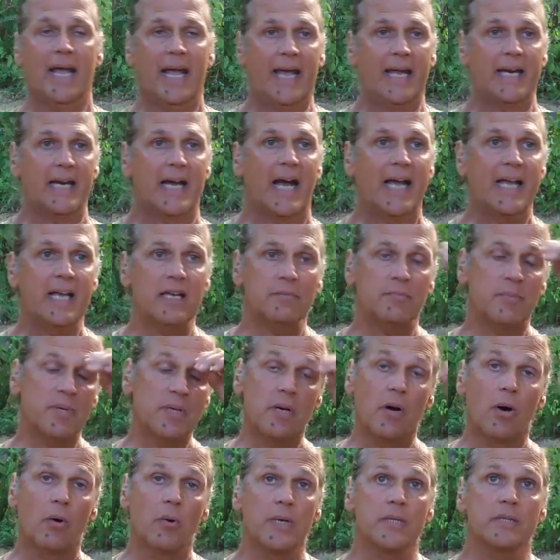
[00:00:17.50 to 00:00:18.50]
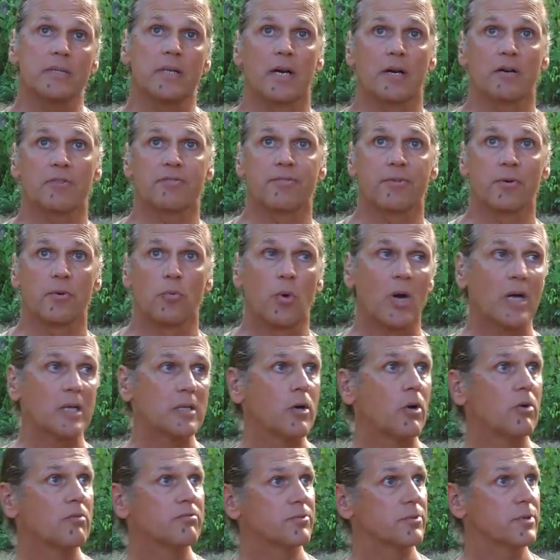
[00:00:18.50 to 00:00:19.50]
And I had been going there for
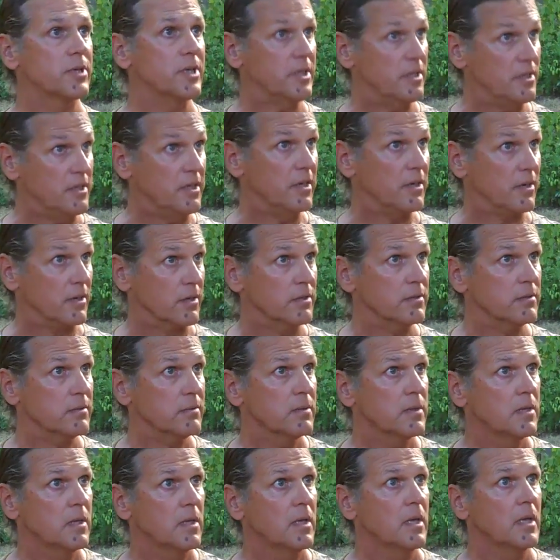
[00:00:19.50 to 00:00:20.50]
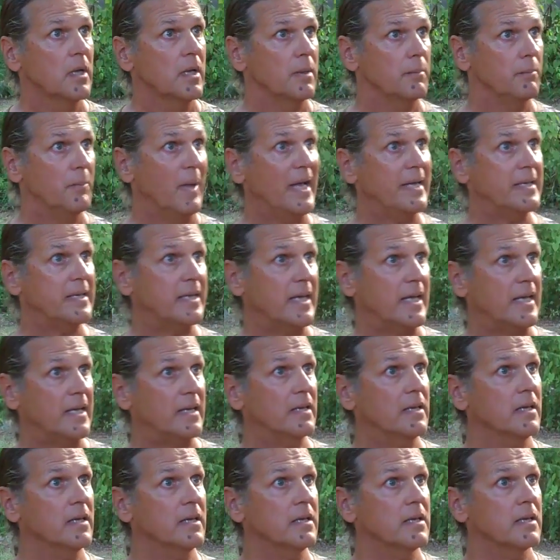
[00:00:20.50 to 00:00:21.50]
well over a year,
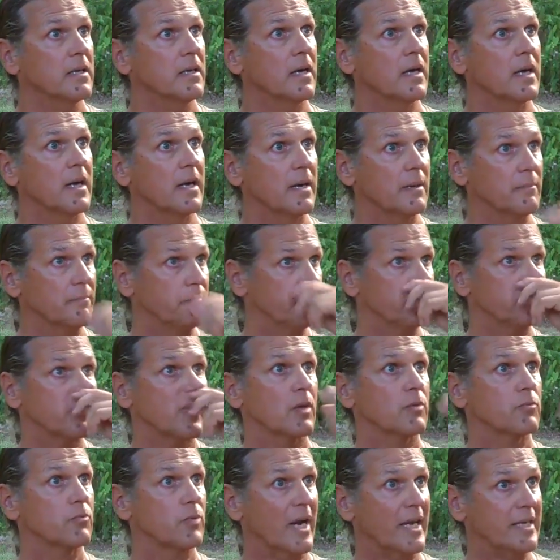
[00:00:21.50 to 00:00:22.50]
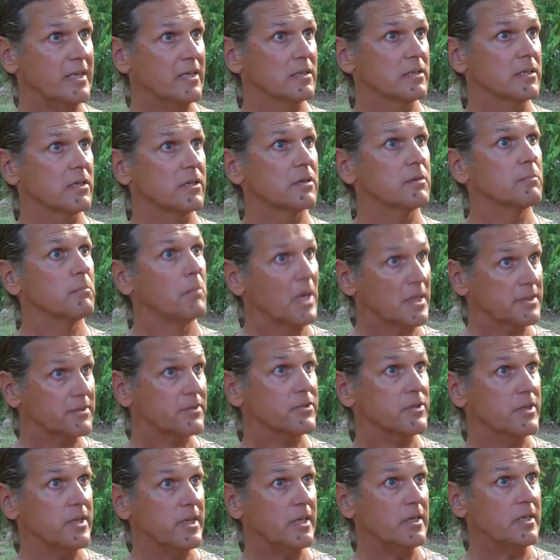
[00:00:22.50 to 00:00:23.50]
making regular
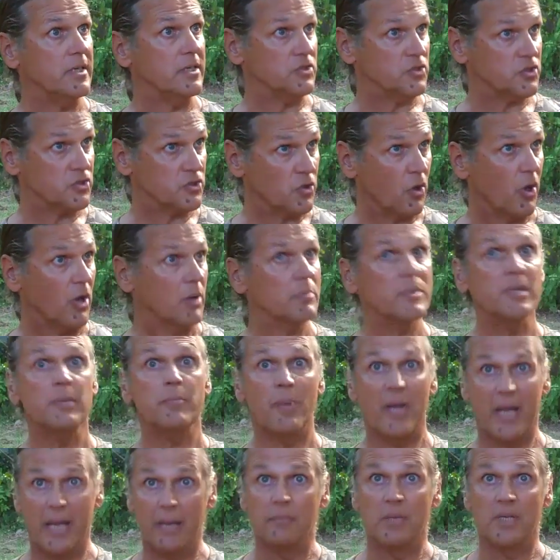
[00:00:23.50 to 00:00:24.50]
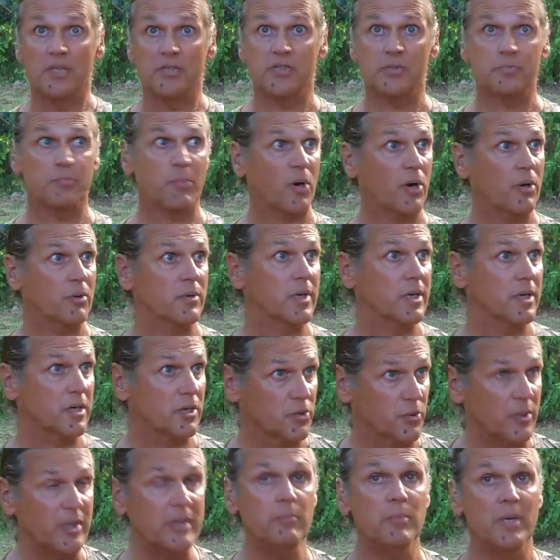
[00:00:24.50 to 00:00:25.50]
monthly installment payments per an
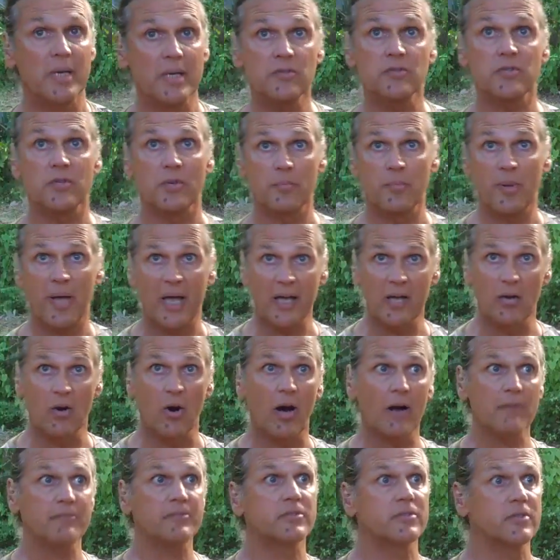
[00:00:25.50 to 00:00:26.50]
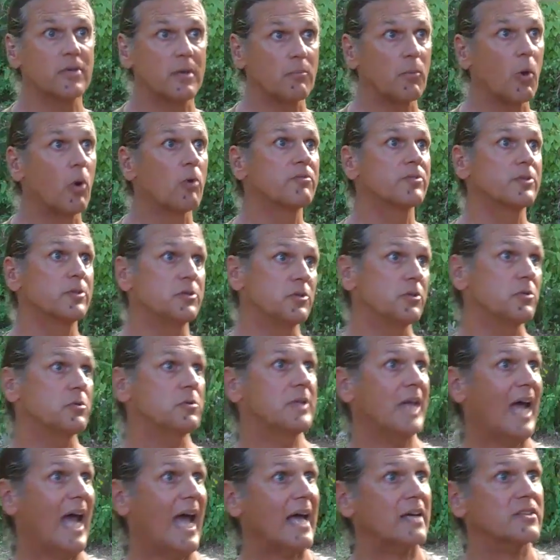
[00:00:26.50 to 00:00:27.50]
agreement to pay off some overdue
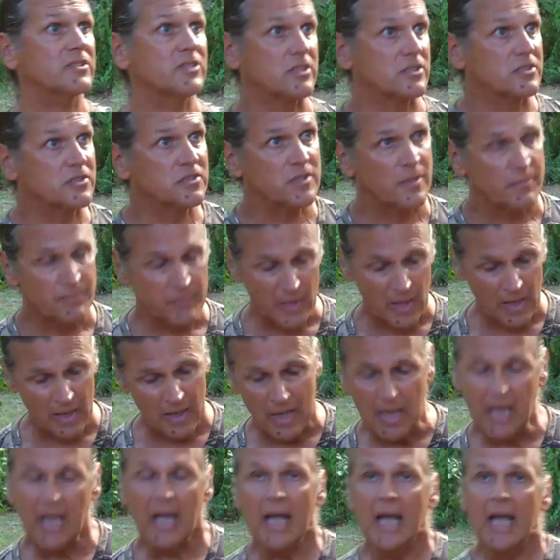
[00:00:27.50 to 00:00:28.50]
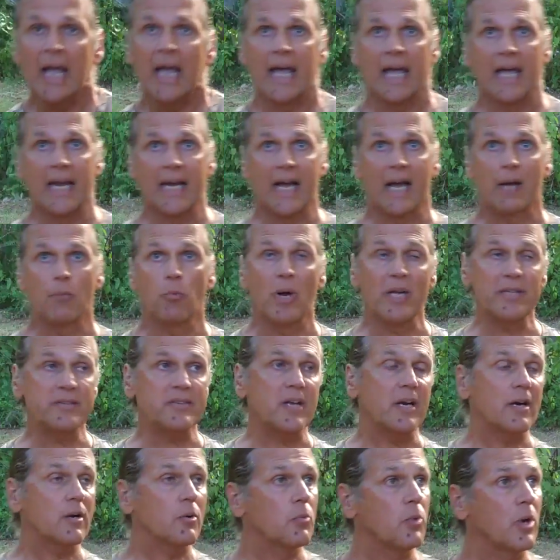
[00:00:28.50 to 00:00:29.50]
taxes. And I went
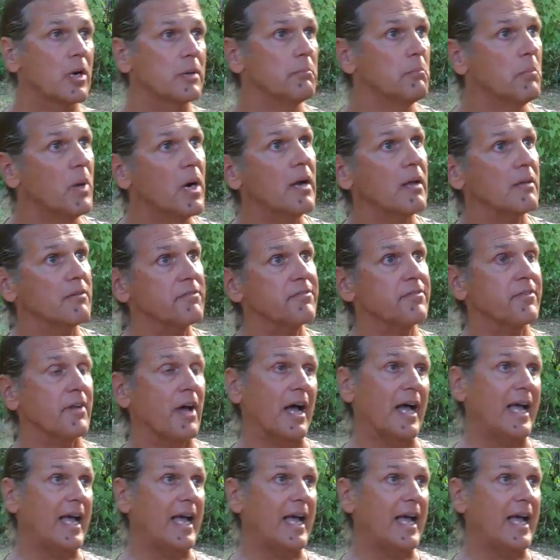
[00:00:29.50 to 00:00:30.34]
there one month.